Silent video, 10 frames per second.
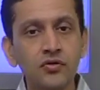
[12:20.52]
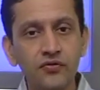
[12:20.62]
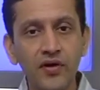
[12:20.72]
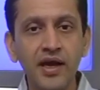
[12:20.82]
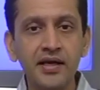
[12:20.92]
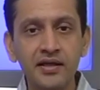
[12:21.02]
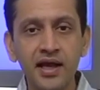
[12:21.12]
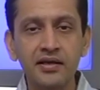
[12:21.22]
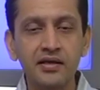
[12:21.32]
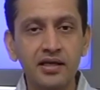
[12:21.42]
you find
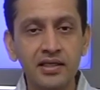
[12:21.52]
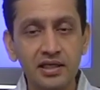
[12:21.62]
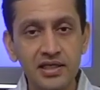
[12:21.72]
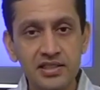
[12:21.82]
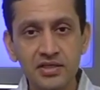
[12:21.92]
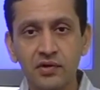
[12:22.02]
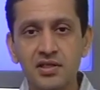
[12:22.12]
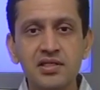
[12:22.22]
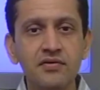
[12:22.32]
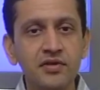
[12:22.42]
that at least
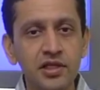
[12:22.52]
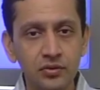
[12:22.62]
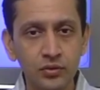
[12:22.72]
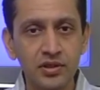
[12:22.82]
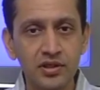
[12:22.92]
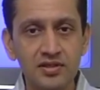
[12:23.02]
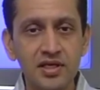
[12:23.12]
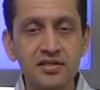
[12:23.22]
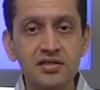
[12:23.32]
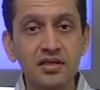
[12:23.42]
once every 2
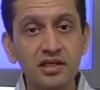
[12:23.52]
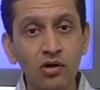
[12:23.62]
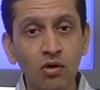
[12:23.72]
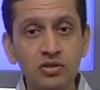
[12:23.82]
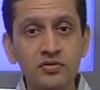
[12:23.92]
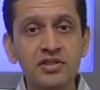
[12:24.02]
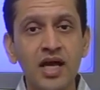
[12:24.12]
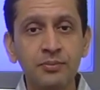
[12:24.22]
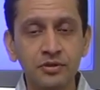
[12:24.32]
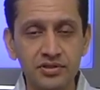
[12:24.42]
years there is a relaunch
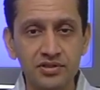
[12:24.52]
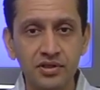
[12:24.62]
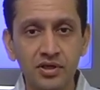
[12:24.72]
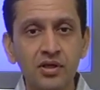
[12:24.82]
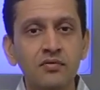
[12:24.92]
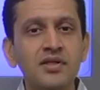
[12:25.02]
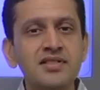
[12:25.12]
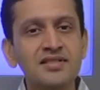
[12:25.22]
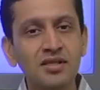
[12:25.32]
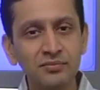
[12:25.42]
which happens
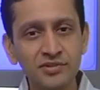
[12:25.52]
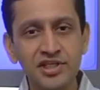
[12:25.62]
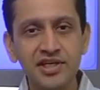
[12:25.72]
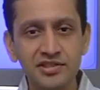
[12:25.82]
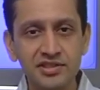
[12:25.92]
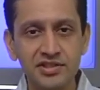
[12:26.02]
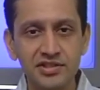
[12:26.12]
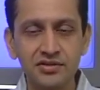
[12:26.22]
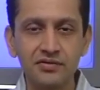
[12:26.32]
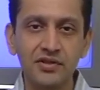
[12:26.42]
with some
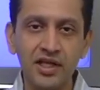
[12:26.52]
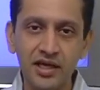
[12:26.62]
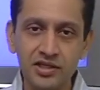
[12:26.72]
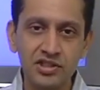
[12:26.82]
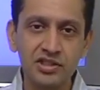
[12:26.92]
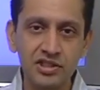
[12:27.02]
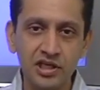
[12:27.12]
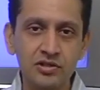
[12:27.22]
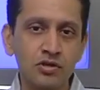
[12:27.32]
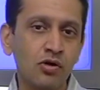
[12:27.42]
changes, with an engine
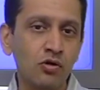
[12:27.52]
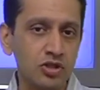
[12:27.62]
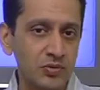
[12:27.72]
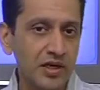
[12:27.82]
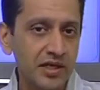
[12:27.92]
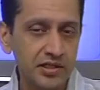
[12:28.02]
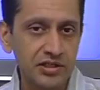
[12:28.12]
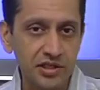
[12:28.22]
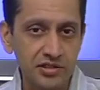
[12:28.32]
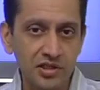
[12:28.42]
change or a
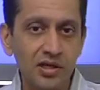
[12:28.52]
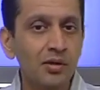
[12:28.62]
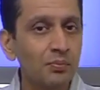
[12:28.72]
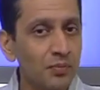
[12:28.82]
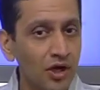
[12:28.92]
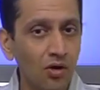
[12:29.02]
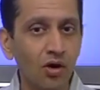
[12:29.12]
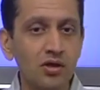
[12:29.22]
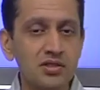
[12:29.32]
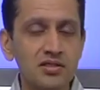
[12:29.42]
cosmetic change,
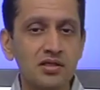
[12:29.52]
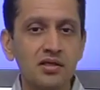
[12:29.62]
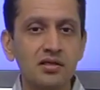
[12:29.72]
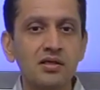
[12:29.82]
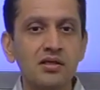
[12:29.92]
because